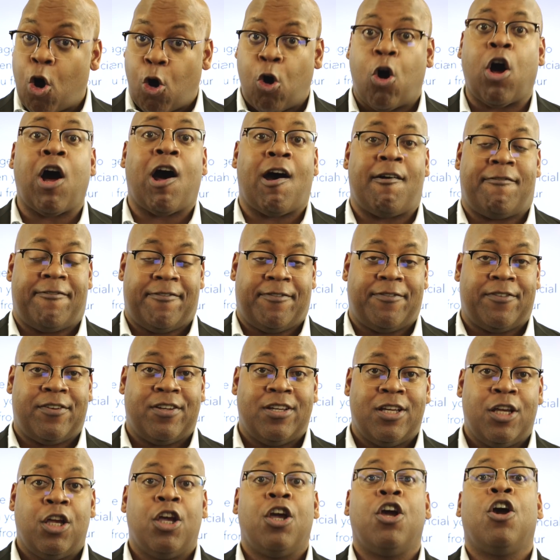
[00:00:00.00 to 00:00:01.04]
off
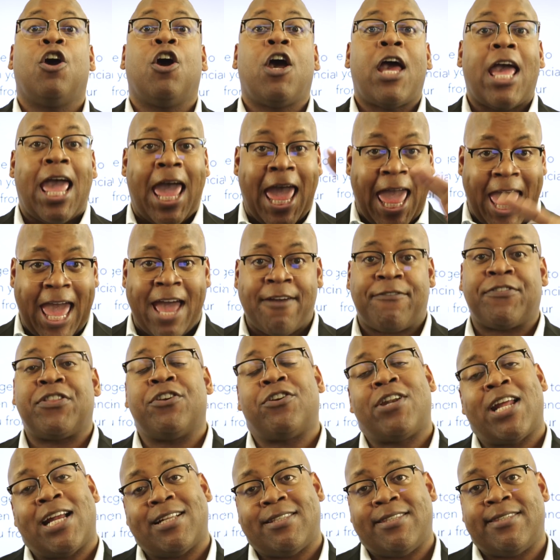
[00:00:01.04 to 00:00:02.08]
after
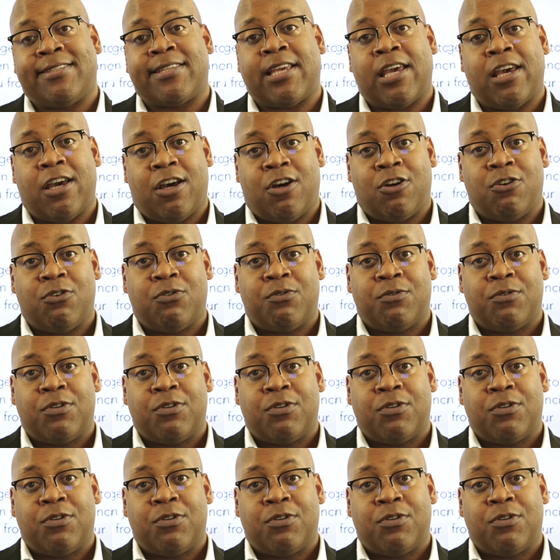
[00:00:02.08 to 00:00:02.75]
that sale.